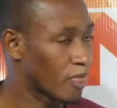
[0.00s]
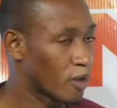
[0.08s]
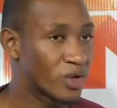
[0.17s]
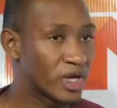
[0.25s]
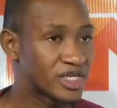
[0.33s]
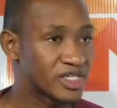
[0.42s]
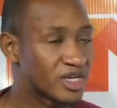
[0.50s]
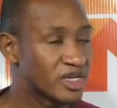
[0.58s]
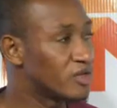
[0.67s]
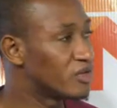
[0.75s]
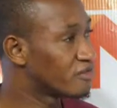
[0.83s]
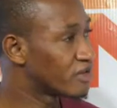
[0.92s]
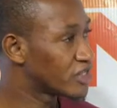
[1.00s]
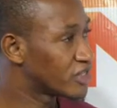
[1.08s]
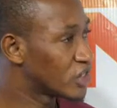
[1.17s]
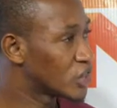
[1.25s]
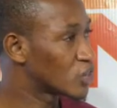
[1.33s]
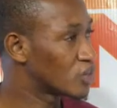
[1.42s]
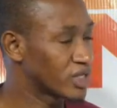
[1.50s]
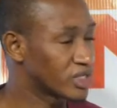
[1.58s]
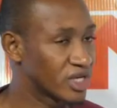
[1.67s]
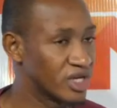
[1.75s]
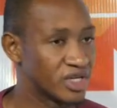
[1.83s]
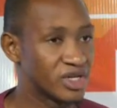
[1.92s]
We are telling university students
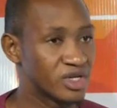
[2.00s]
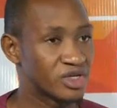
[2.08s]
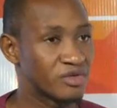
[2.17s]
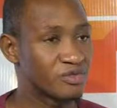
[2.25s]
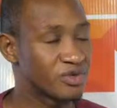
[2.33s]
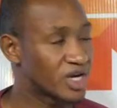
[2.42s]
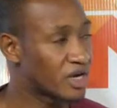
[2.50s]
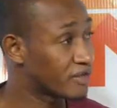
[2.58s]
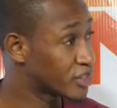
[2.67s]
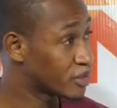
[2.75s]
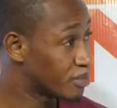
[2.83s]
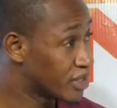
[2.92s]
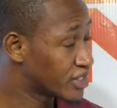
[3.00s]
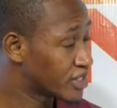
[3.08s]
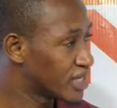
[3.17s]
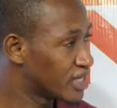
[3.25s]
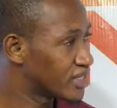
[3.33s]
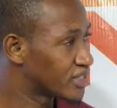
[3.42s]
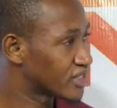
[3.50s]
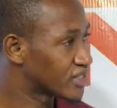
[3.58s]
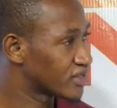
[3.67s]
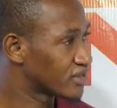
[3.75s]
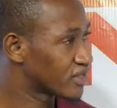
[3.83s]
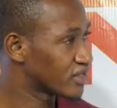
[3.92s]
that if you have a special
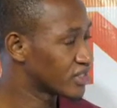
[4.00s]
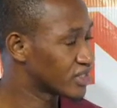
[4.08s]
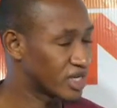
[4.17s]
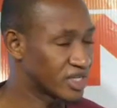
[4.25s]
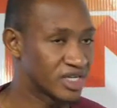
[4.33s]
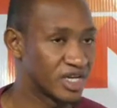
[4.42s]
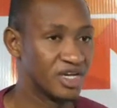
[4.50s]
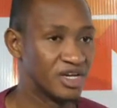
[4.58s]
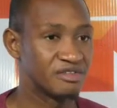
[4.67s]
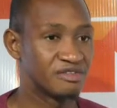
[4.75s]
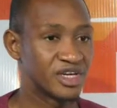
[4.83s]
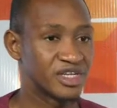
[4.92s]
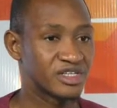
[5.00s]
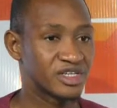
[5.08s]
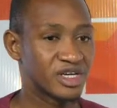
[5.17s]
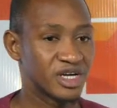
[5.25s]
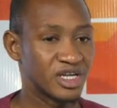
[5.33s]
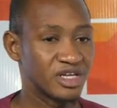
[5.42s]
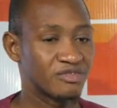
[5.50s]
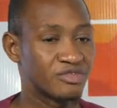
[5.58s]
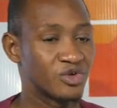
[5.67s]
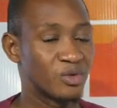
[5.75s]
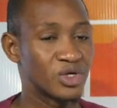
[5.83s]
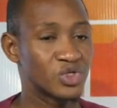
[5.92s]
interest in research, that if
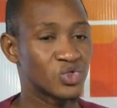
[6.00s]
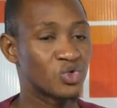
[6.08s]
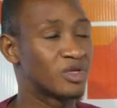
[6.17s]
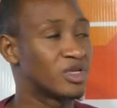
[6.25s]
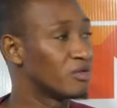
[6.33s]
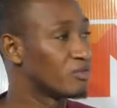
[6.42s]
you want to be